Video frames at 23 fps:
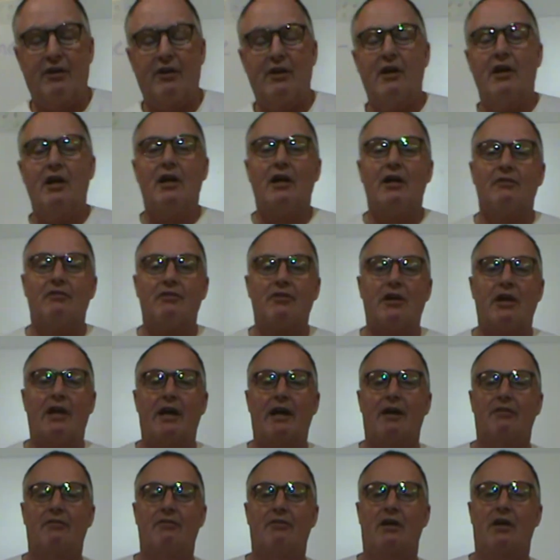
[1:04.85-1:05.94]
If you
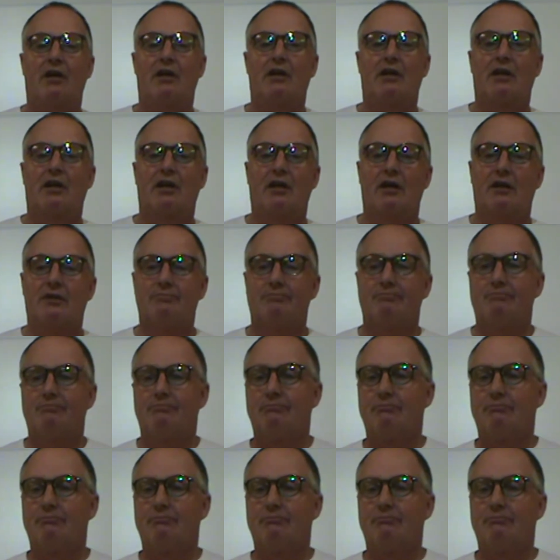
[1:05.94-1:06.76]
have a, uh,